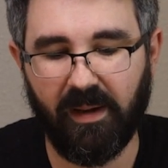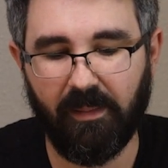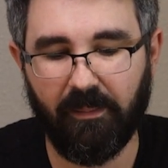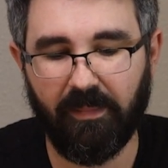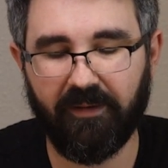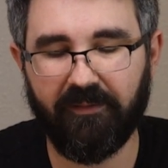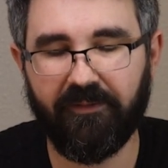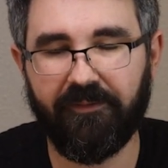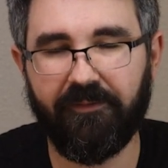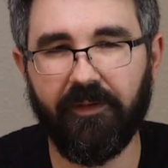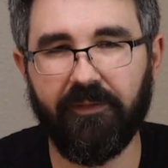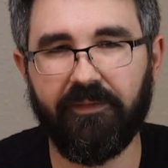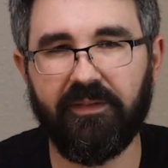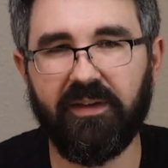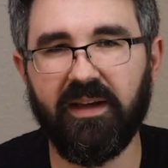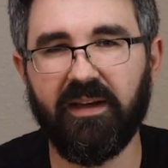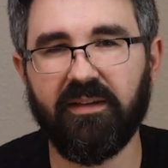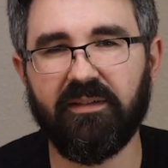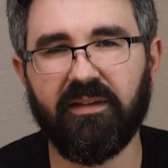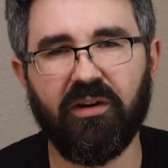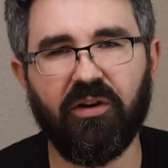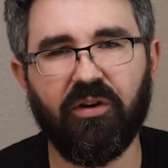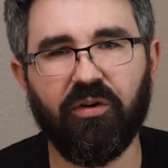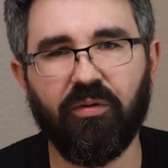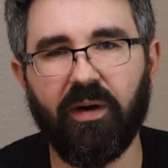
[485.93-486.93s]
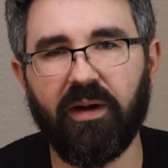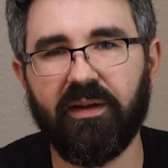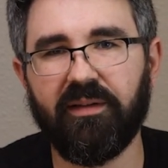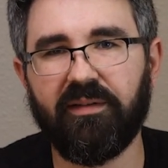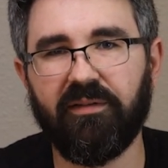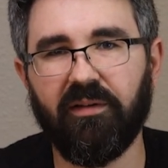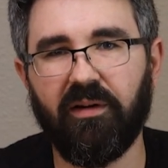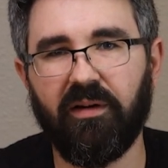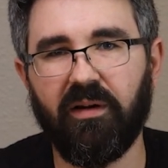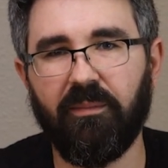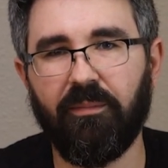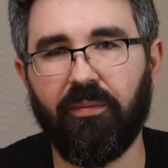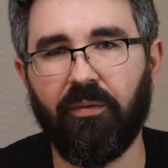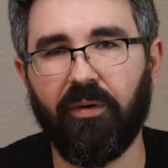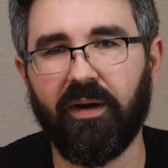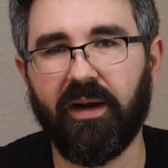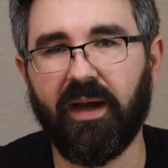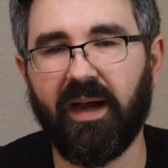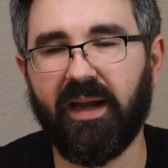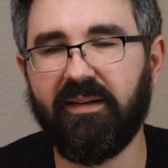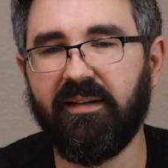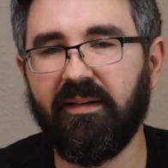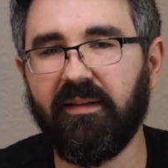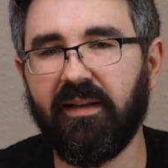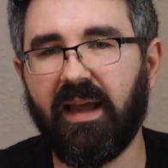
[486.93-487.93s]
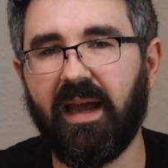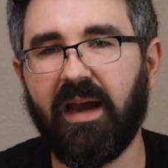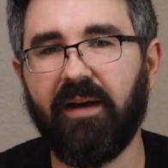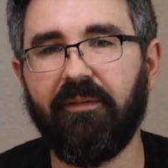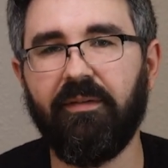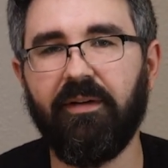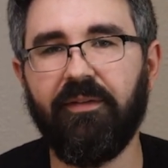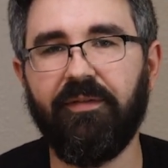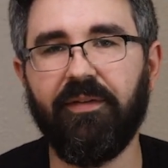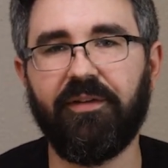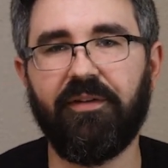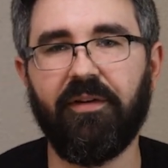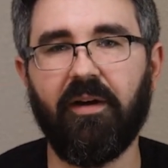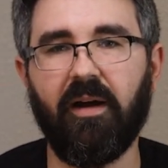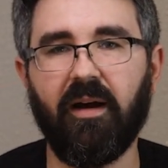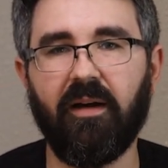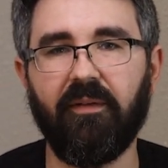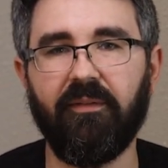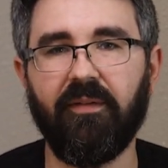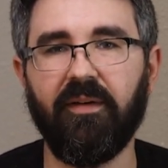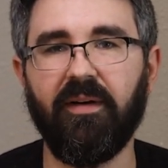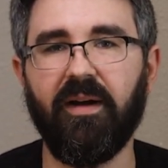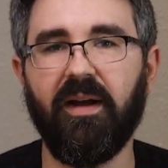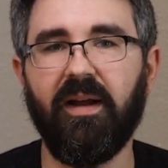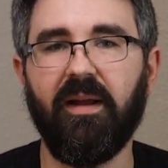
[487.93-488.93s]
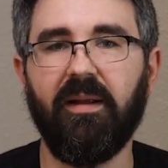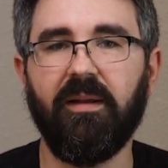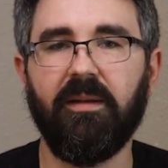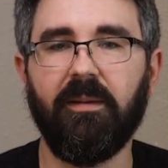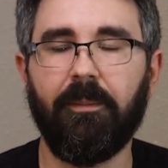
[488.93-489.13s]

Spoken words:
But 50 is a great starting point. I tell every photographer,